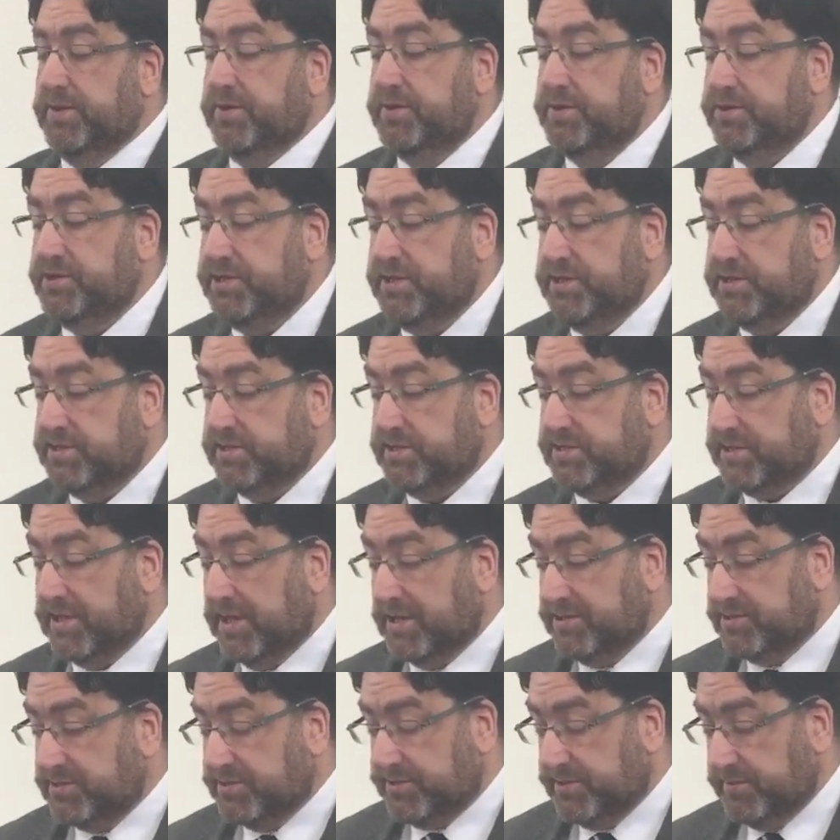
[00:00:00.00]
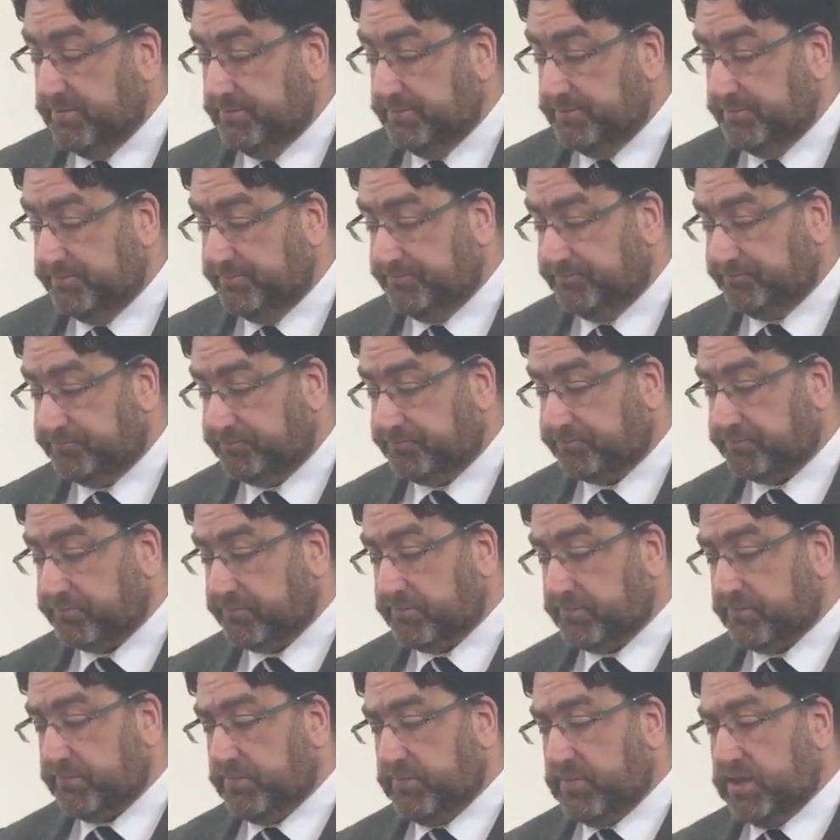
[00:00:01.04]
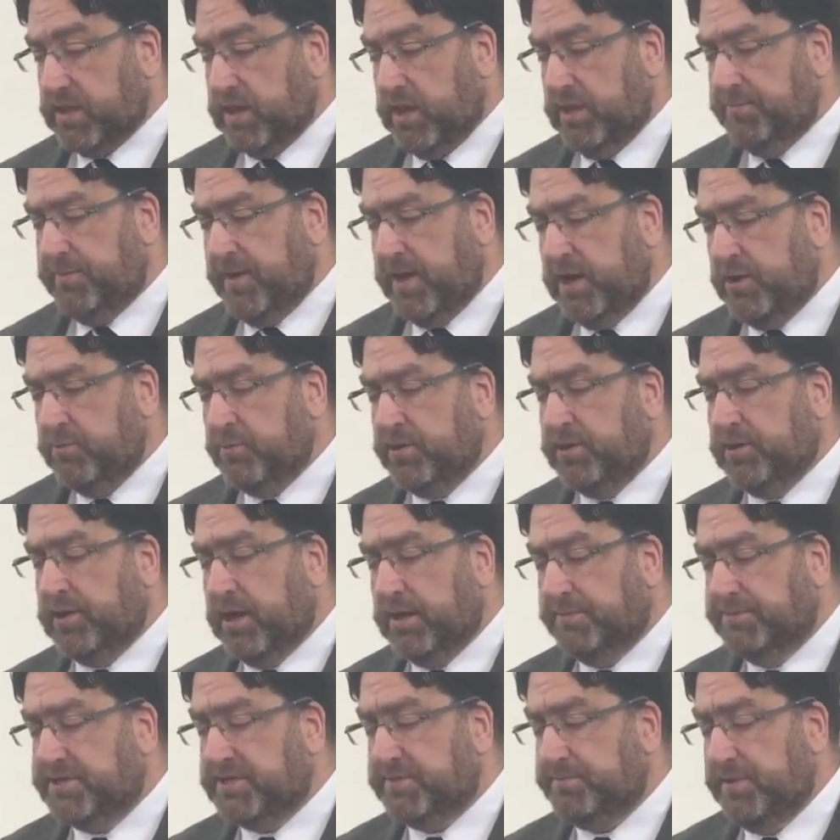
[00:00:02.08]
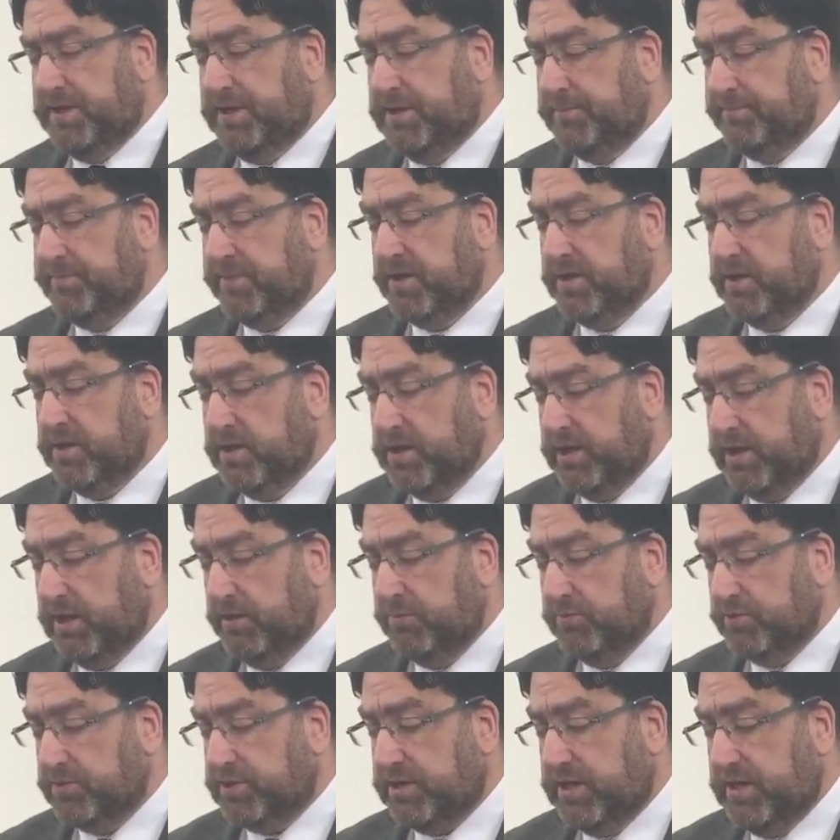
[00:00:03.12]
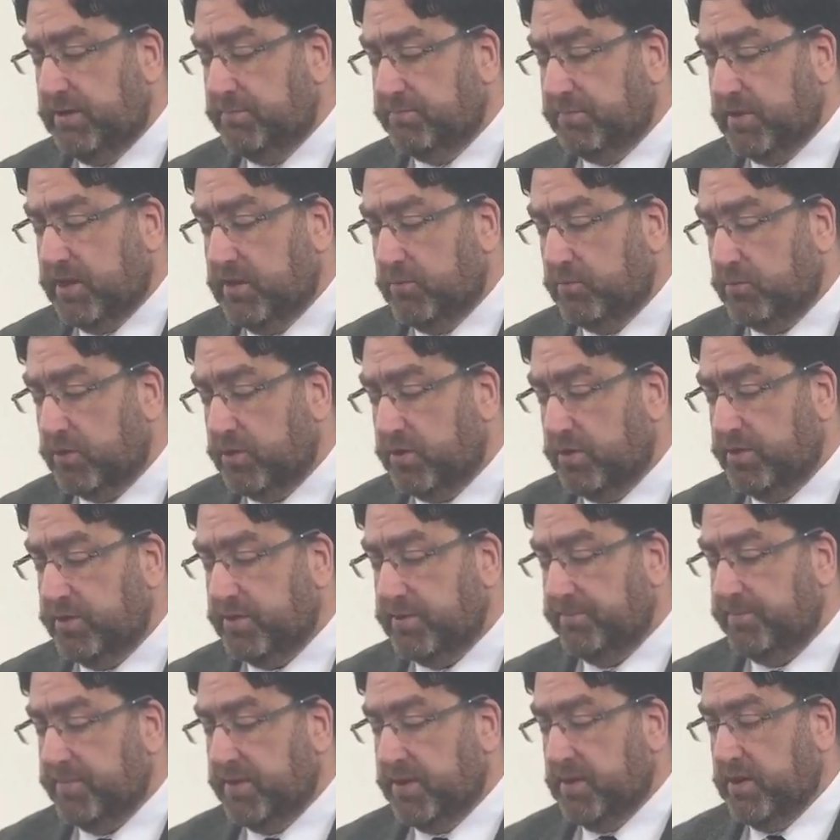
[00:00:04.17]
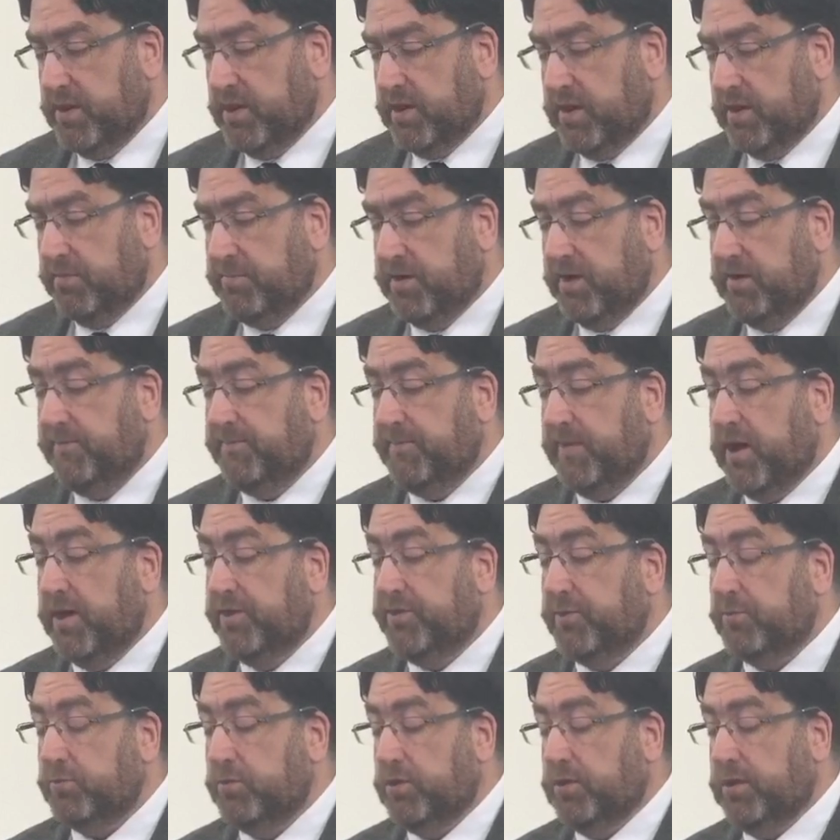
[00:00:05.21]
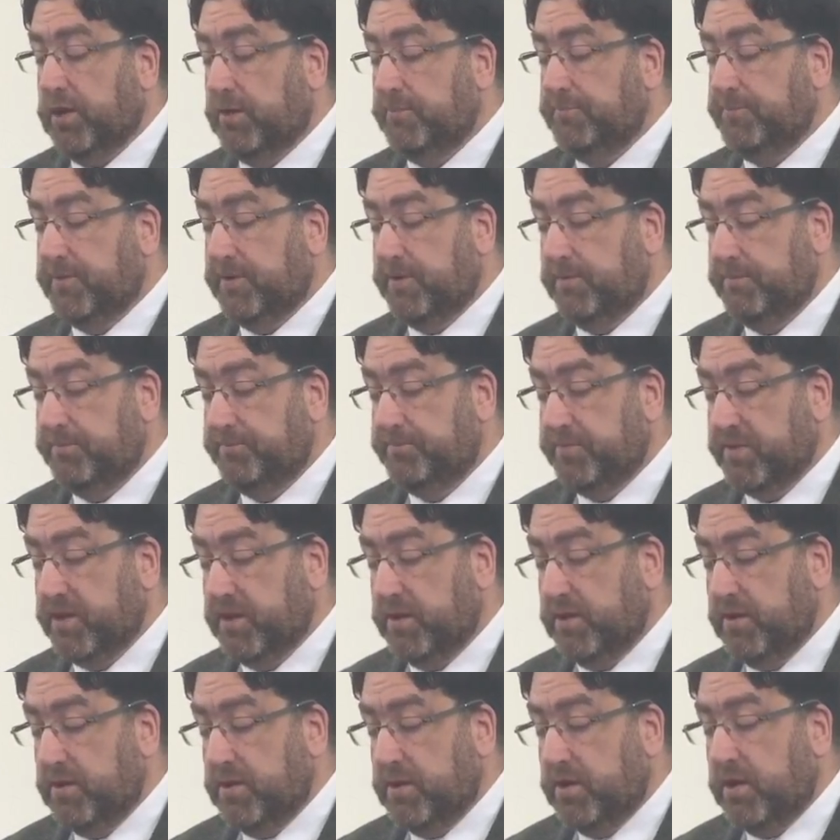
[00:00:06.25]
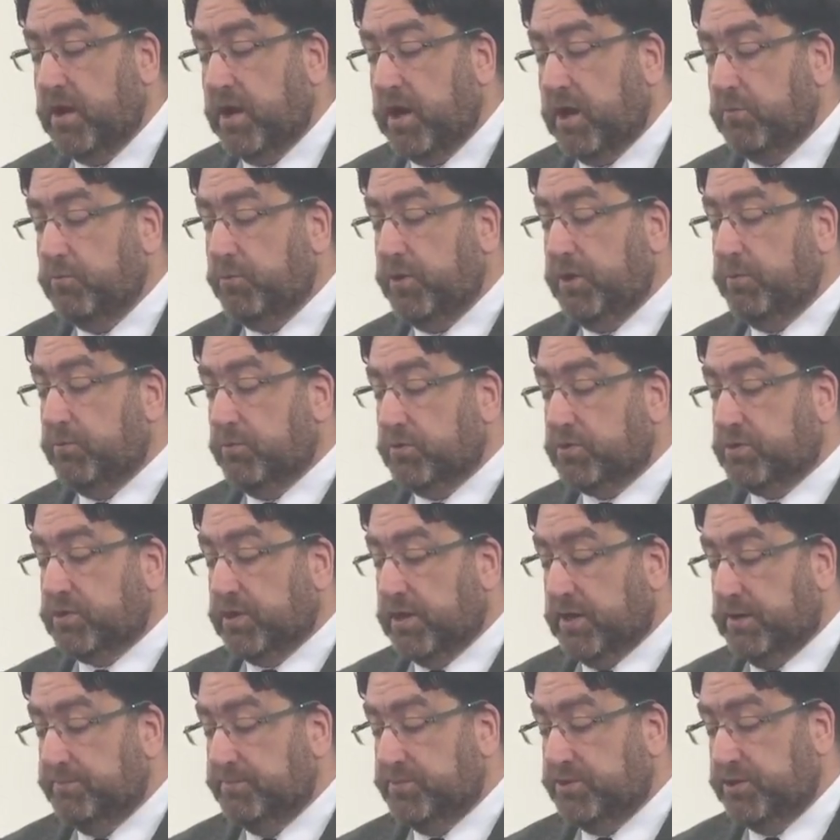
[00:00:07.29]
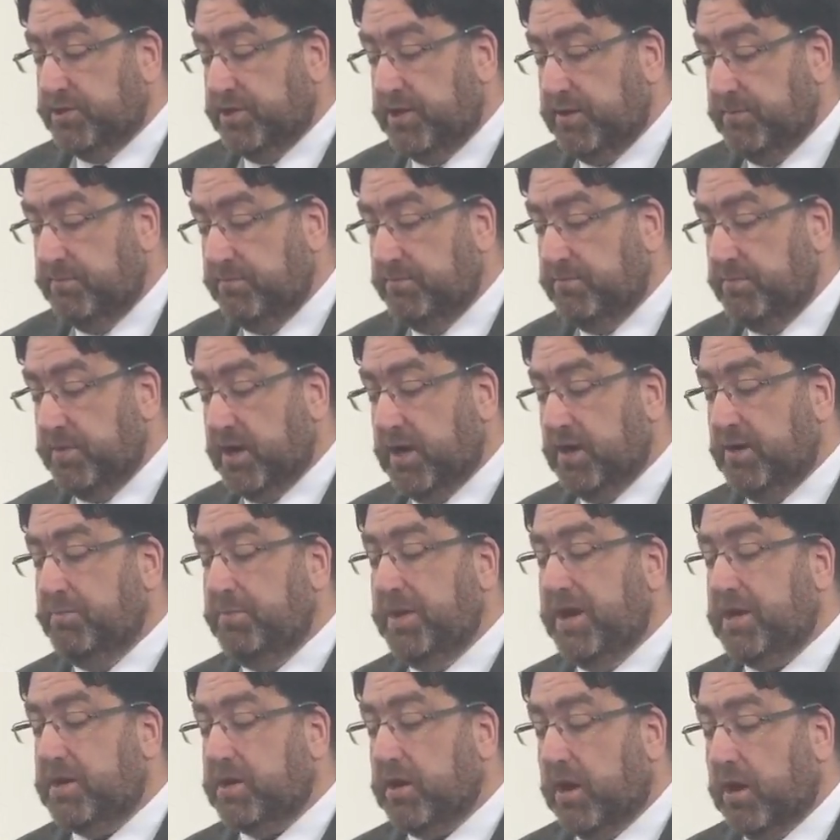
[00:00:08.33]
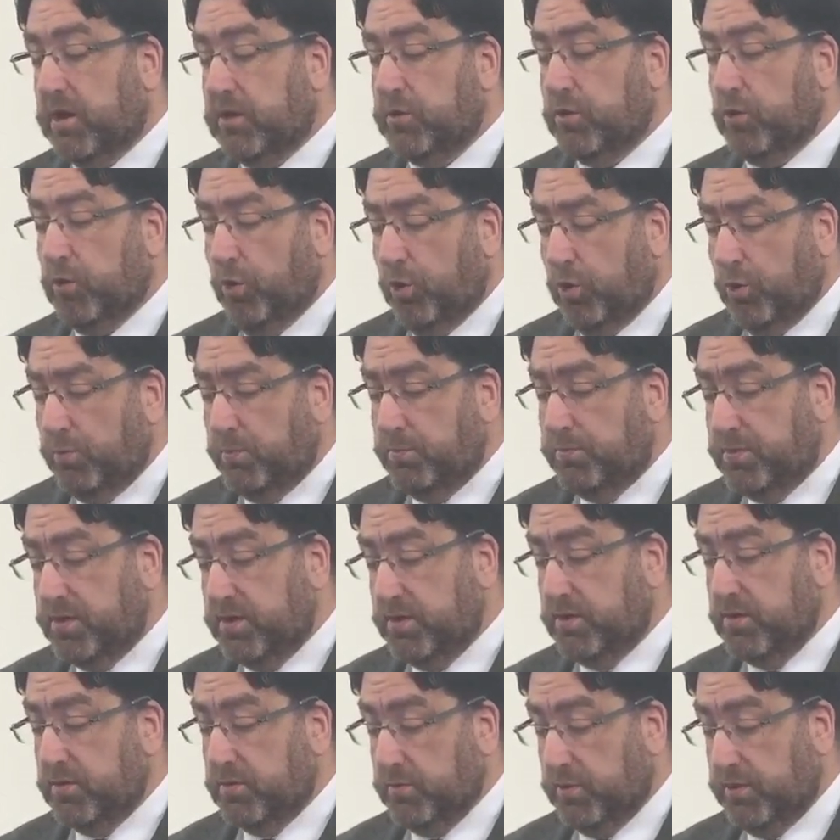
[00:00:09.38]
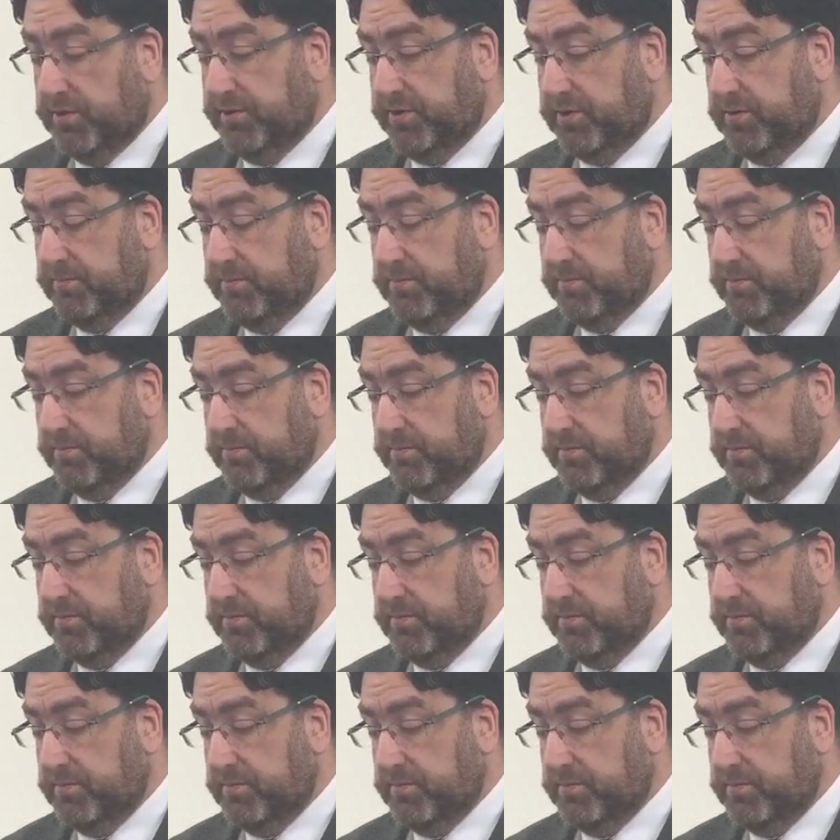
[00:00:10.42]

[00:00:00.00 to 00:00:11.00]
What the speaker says: Jesus answered him, If anyone loves me, he will keep my word, and my Father will love him, and we will come to him and make our home with him.